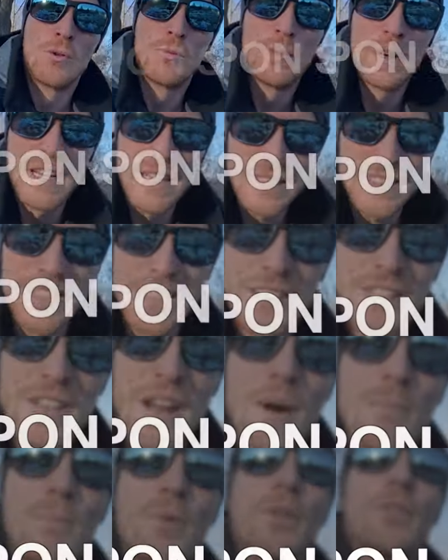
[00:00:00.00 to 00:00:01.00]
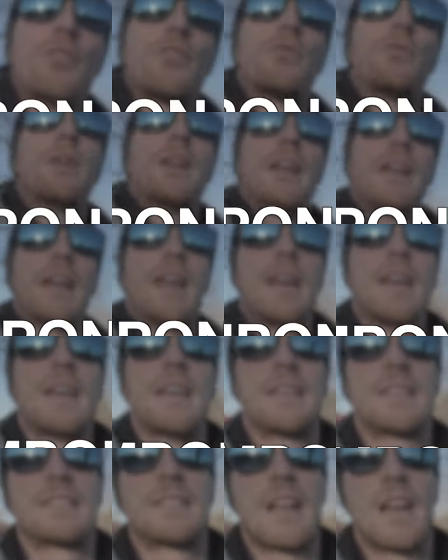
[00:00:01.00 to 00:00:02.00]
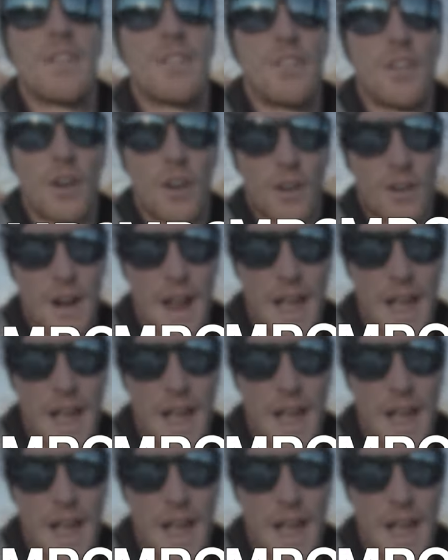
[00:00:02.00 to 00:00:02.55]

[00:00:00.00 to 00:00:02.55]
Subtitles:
Reason number 3 is their